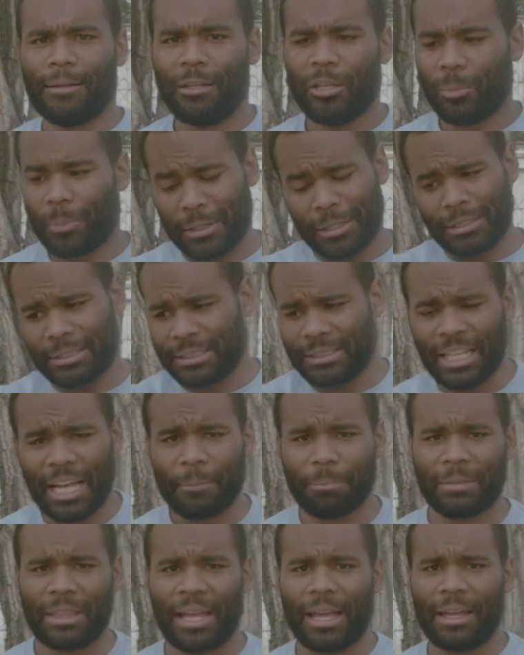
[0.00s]
You better
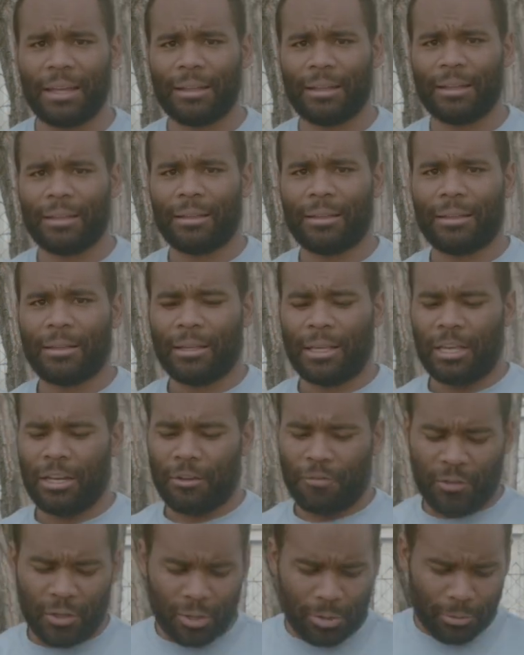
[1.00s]
stop that.
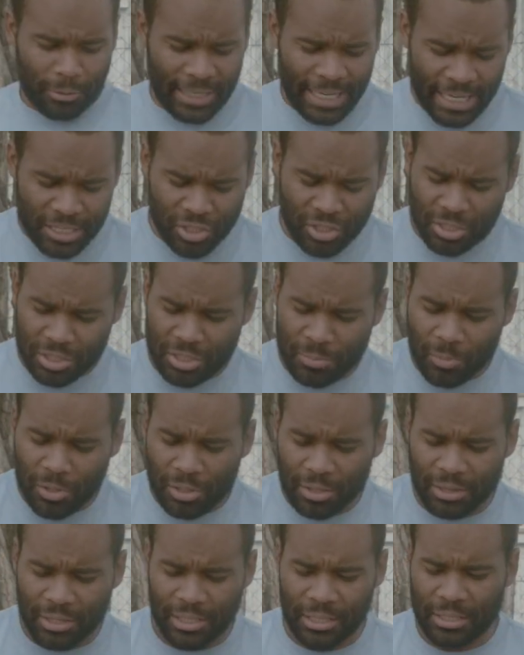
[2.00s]
And if you don't catch the
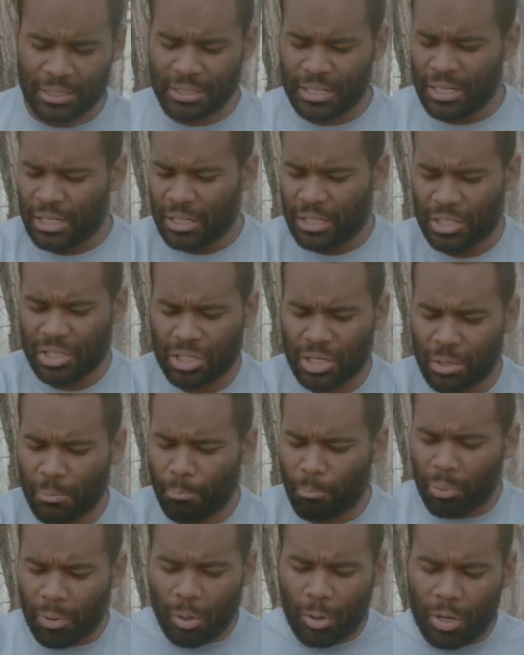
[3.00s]
small things, then it's going
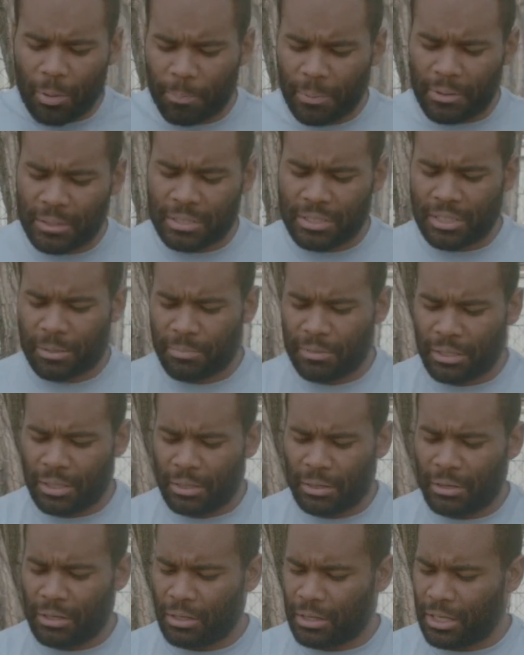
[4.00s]
to blow up into
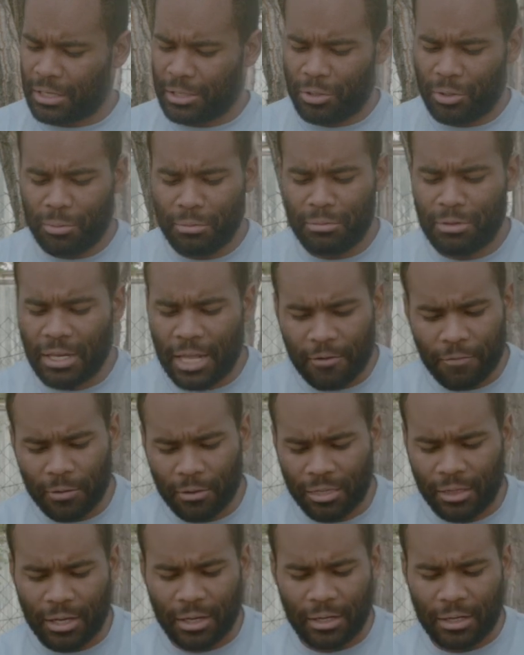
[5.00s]
something that you
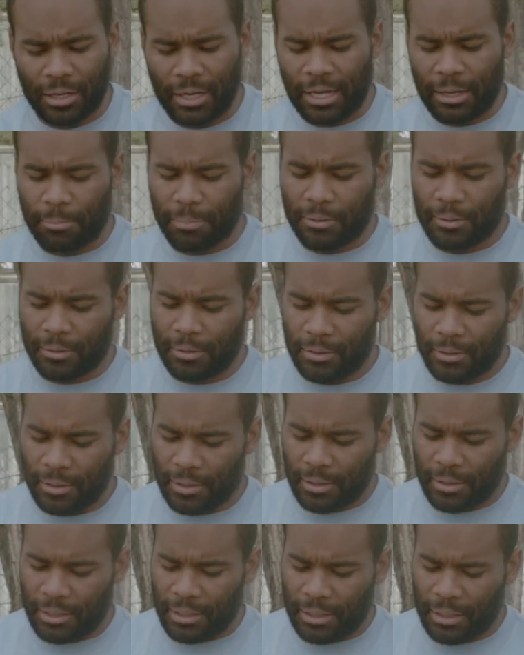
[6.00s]
never thought could happen.
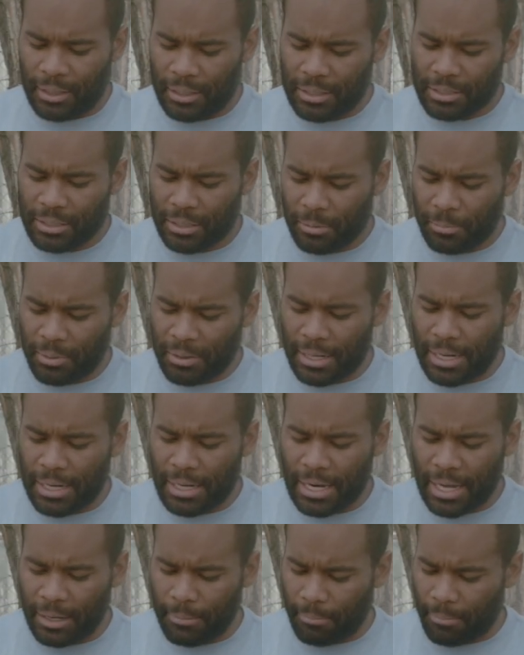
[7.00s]
And it's going to be a
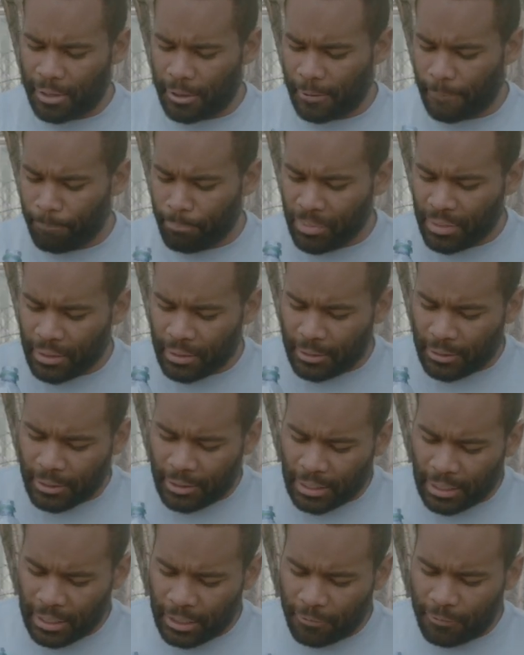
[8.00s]
nightmare.
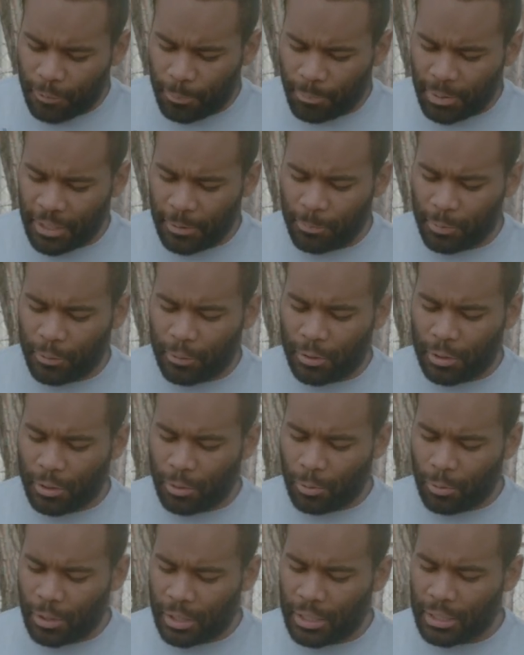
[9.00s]
Evil people
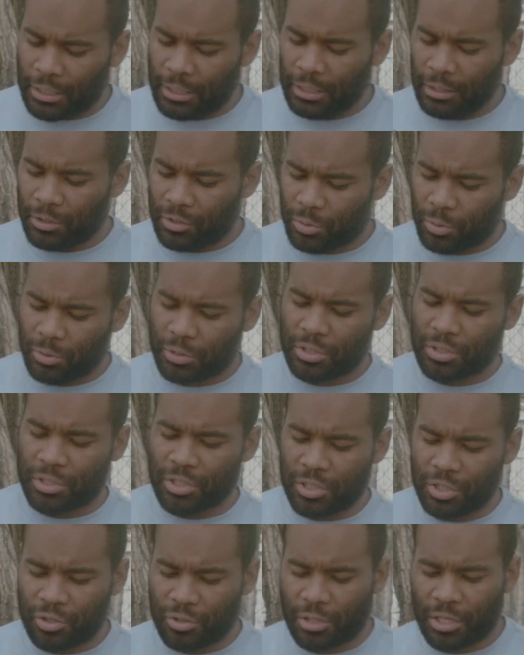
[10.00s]
are walking towards
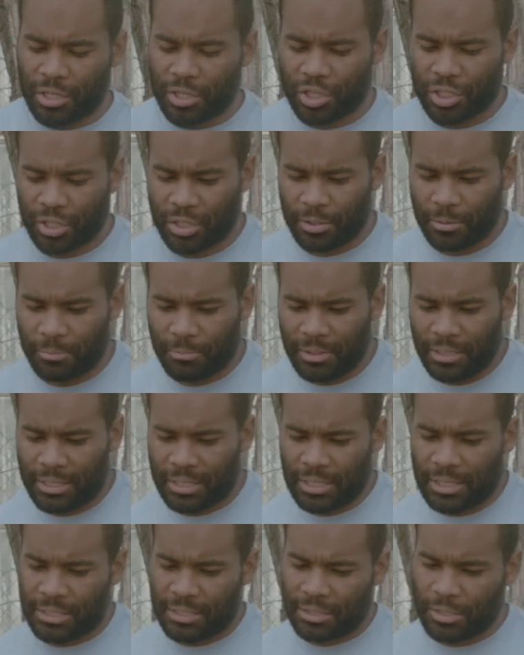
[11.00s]
destruction
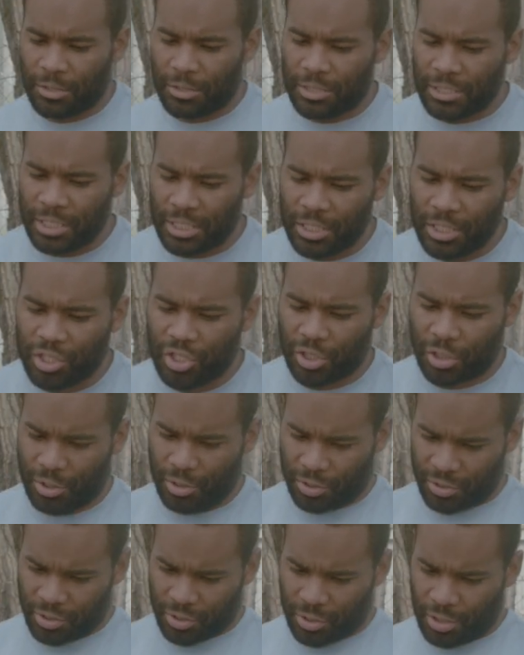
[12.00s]
because their
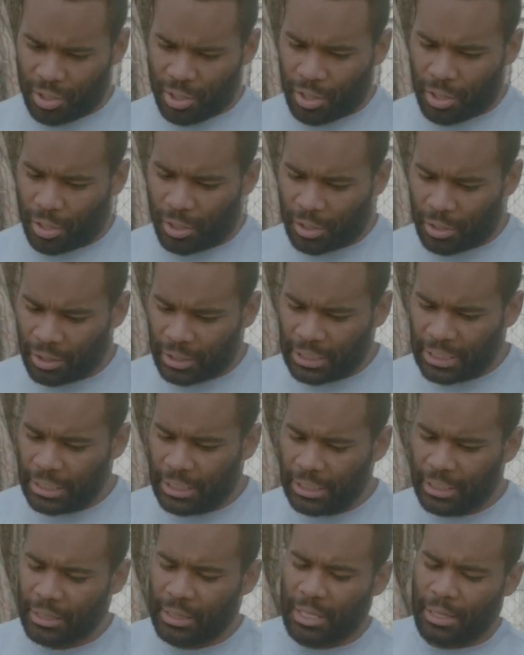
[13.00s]
teachers are
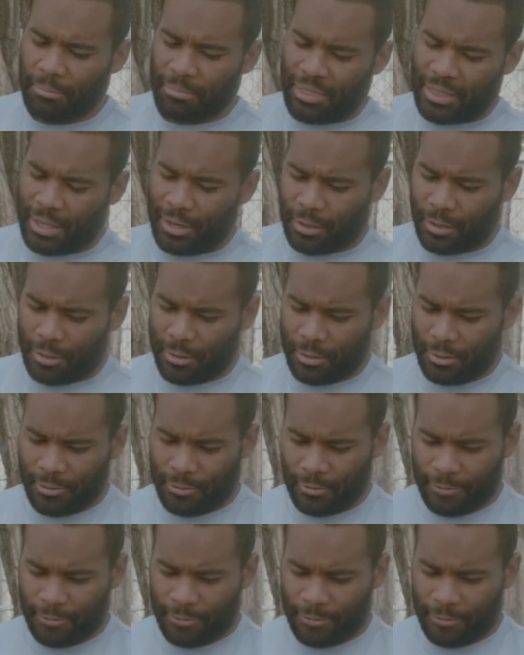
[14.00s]
leading them there.